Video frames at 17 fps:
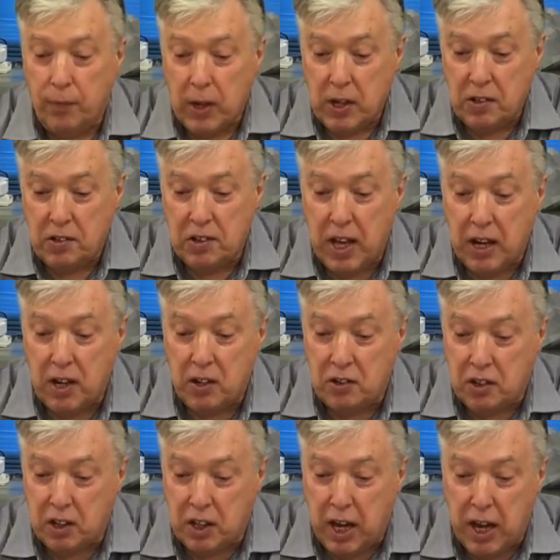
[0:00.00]

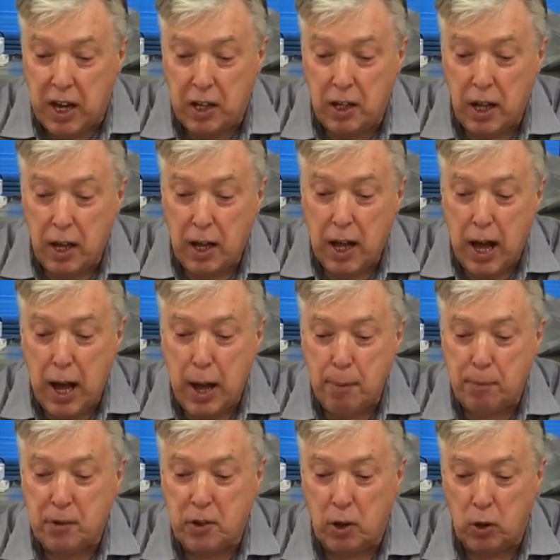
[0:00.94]
Salus again,
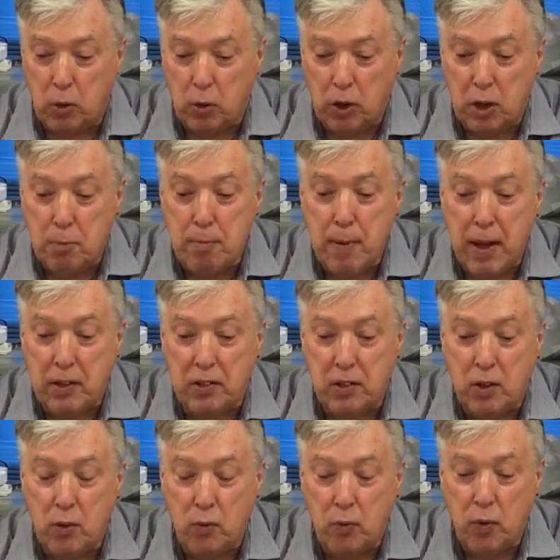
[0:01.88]
absolutely
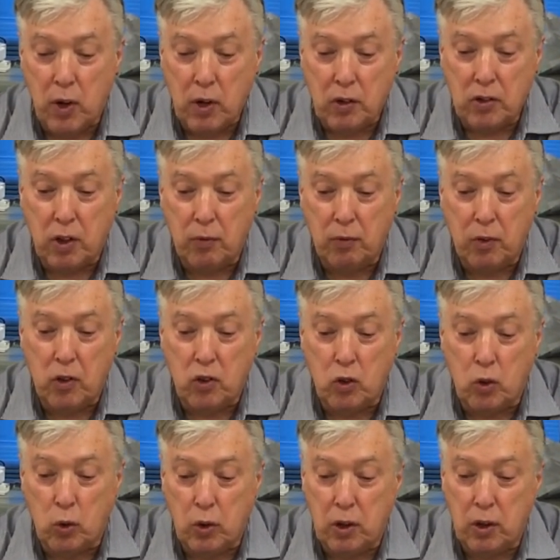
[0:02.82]
massive. So if you're
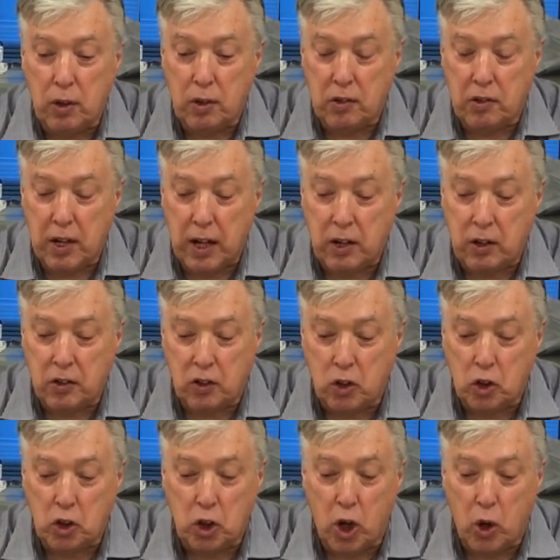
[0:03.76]
installing Salus
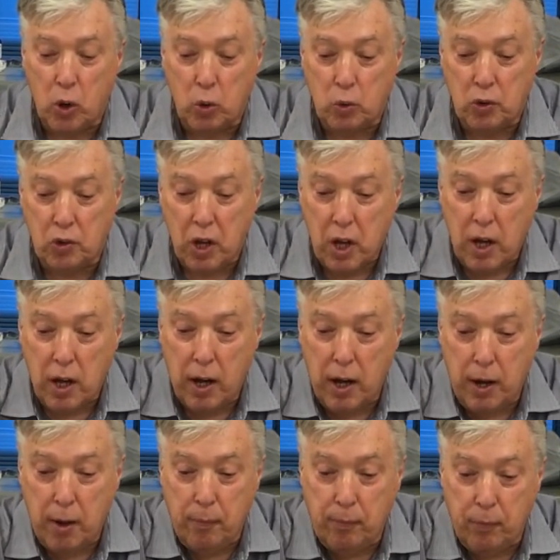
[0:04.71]
controls,
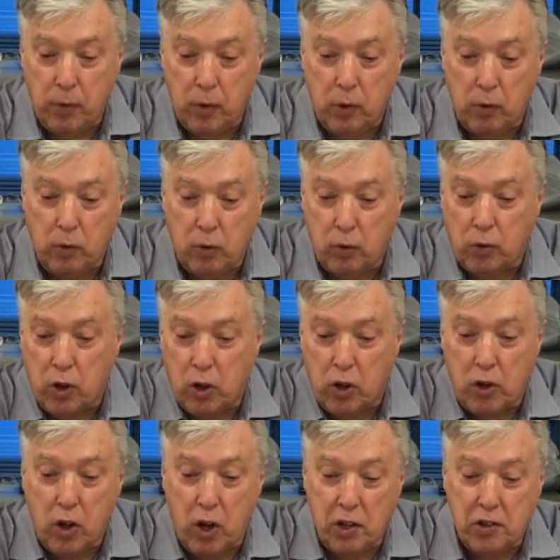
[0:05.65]
you've got
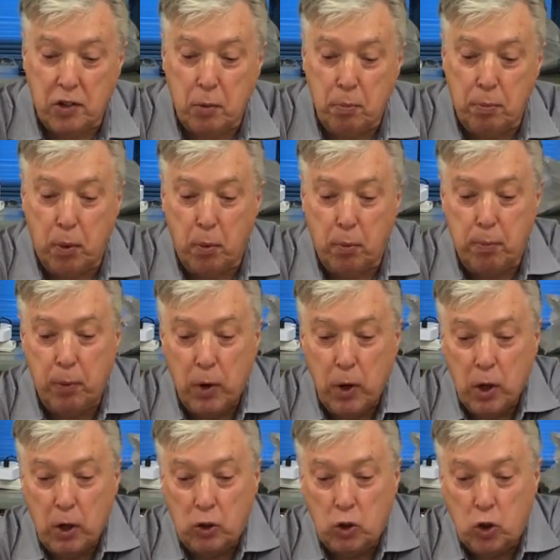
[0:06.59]
a nice simple
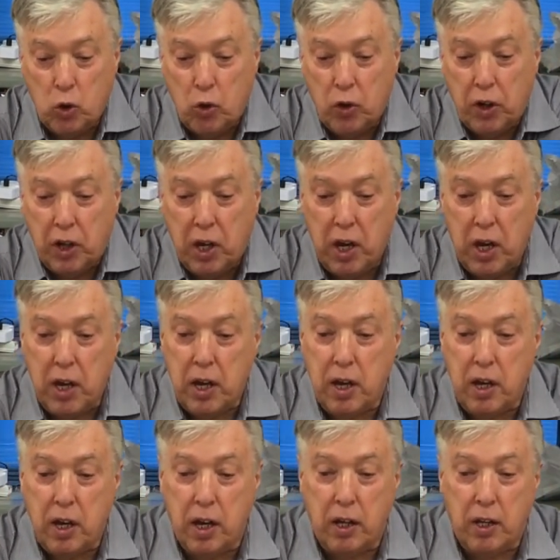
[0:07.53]
drawing
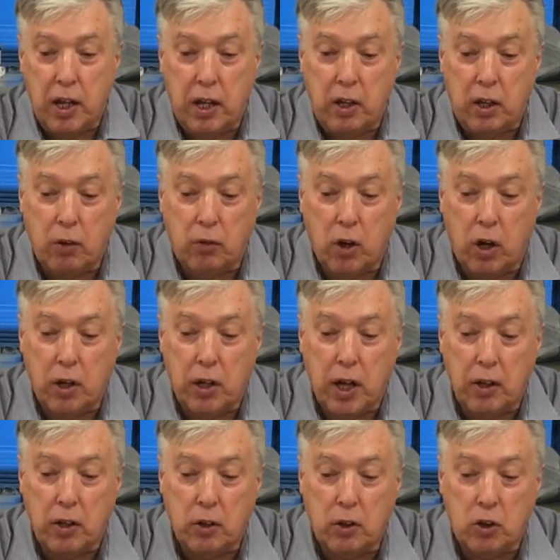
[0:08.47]
here, and then you've got the
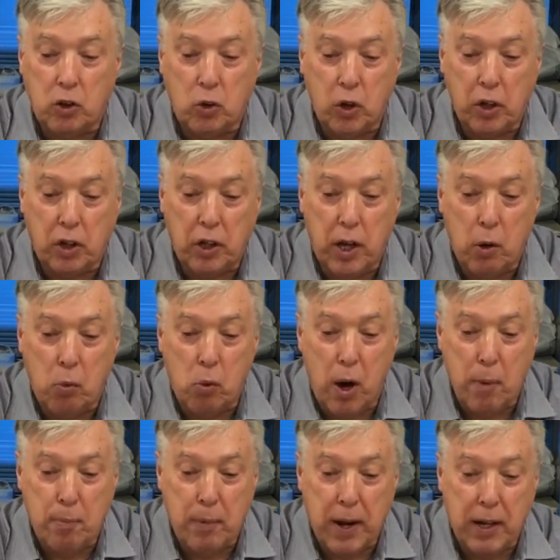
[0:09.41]
other drawing there,
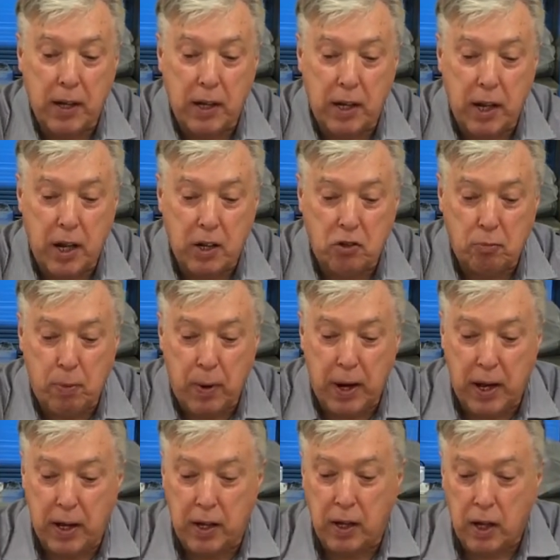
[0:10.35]
Y plan and S
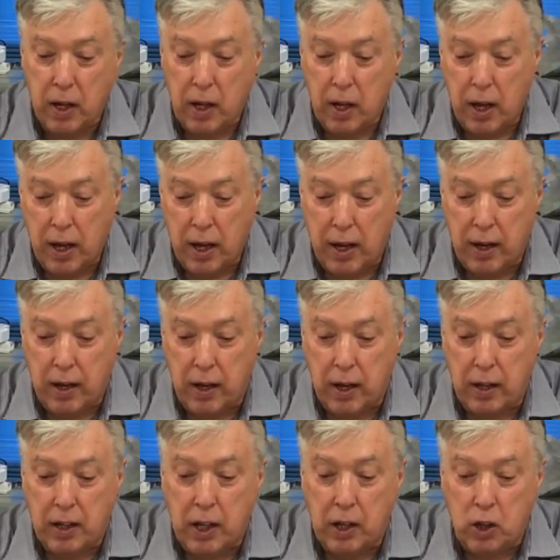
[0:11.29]
plan.
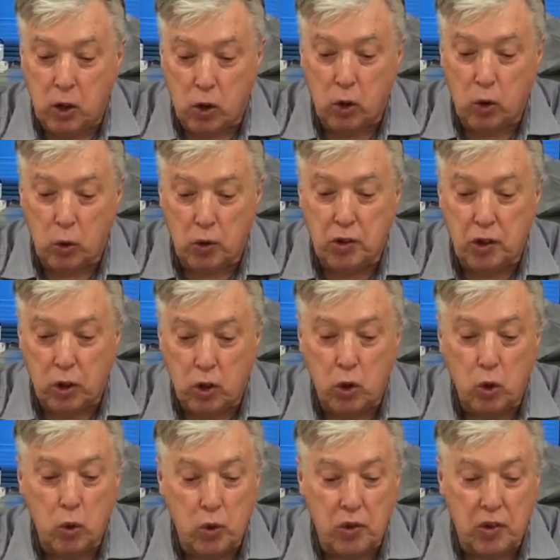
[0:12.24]
And then you can also
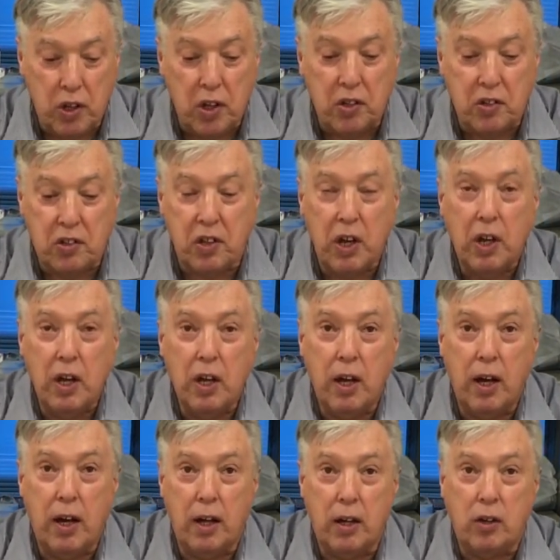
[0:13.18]
use this
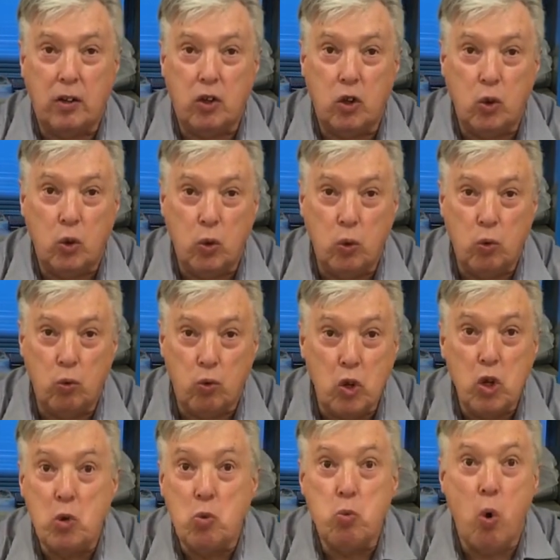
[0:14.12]
to
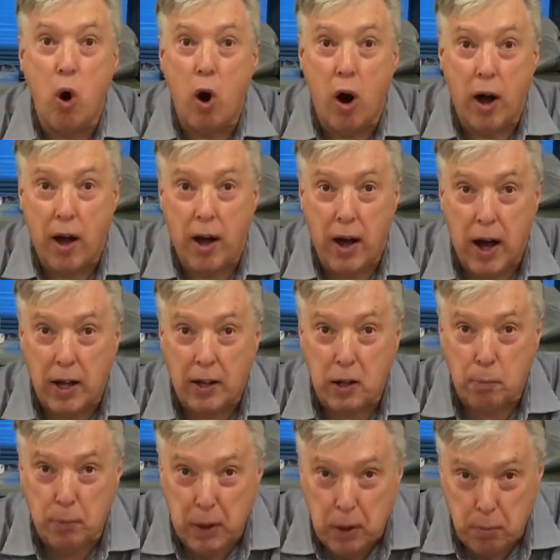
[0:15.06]
rewire
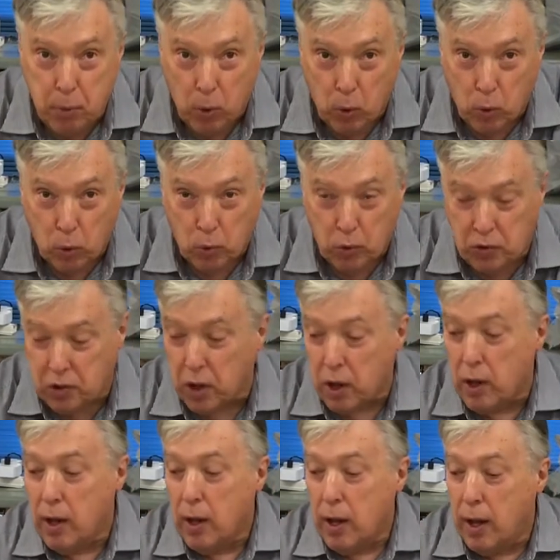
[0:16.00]
other people's.
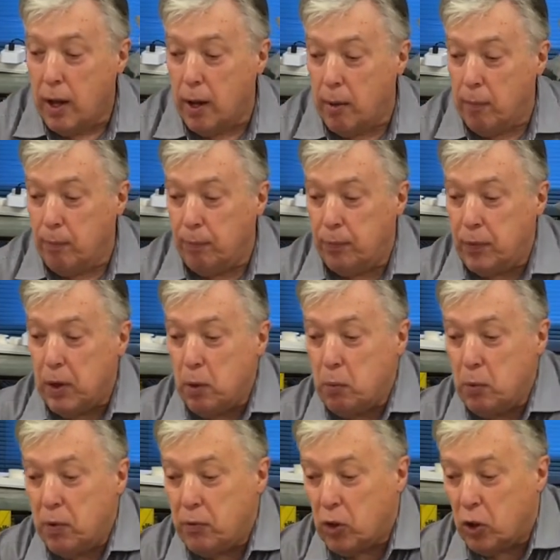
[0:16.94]
Then
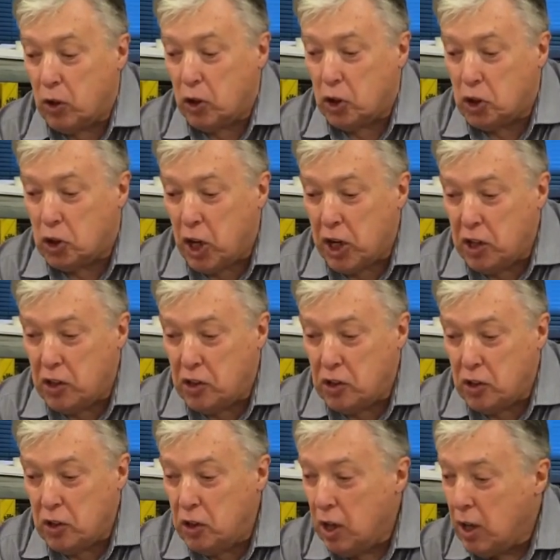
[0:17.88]
we've got the
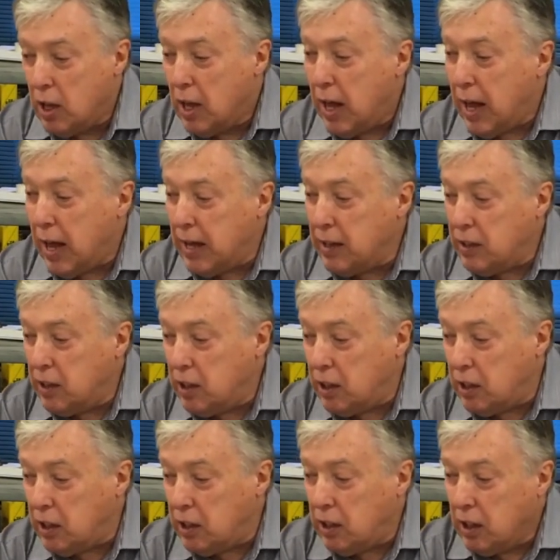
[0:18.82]
Drayton and
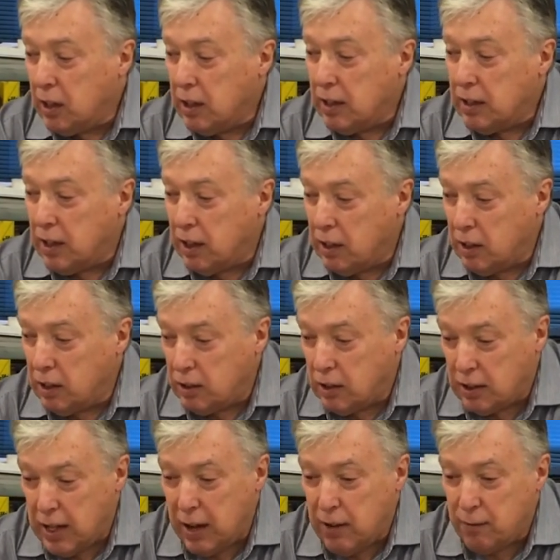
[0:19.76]
the
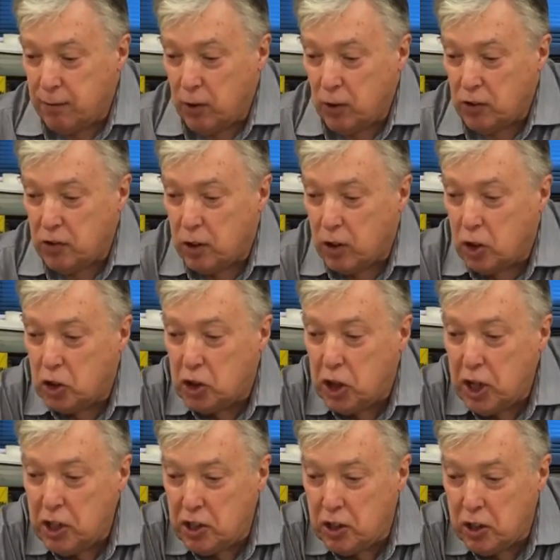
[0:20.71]
Danfoss. So the
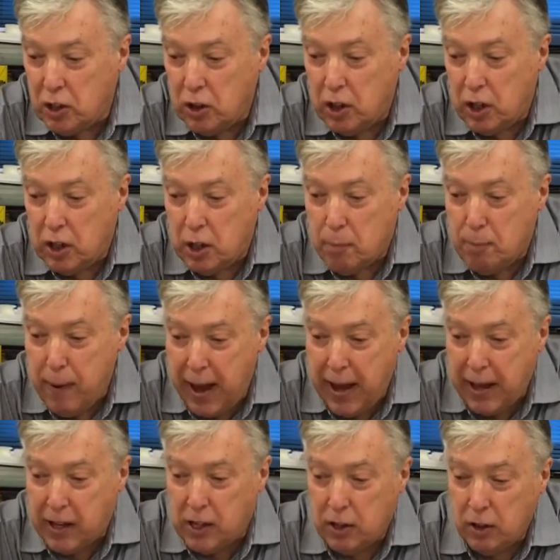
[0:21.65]
Drayton in the
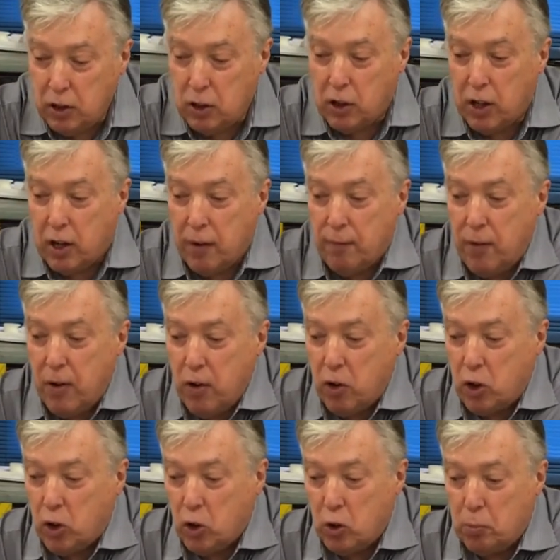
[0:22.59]
pack, you get a
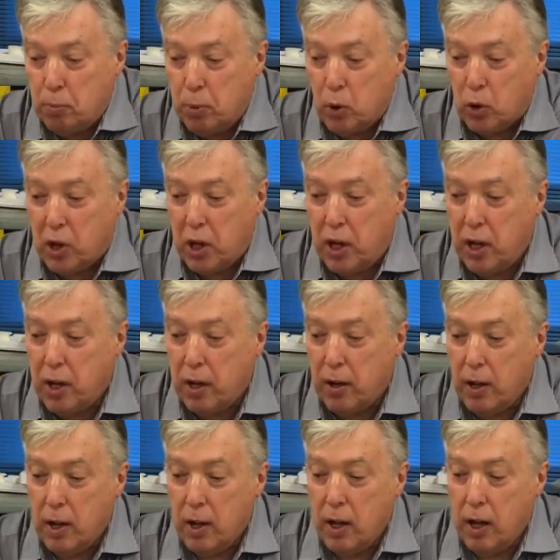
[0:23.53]
very good book here
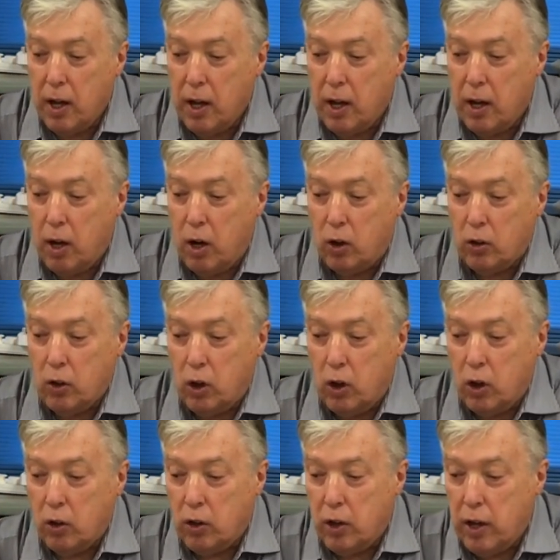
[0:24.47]

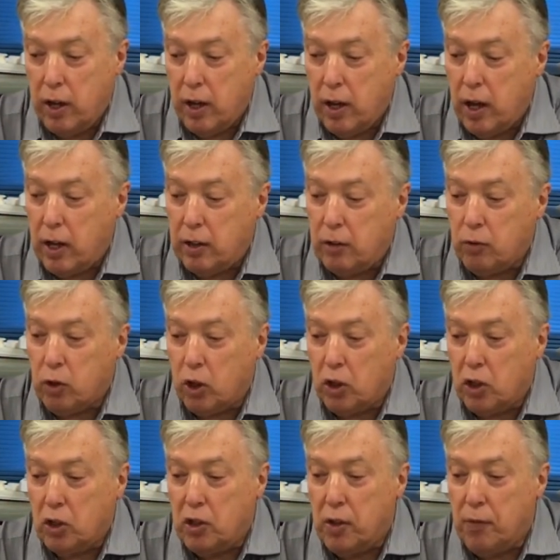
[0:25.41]
on there, and you've got
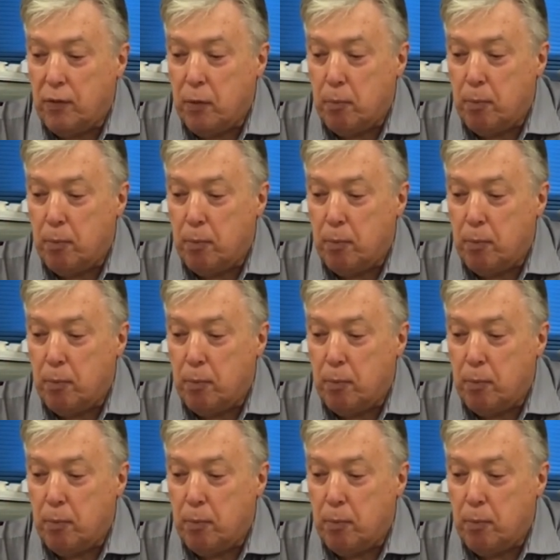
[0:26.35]
the different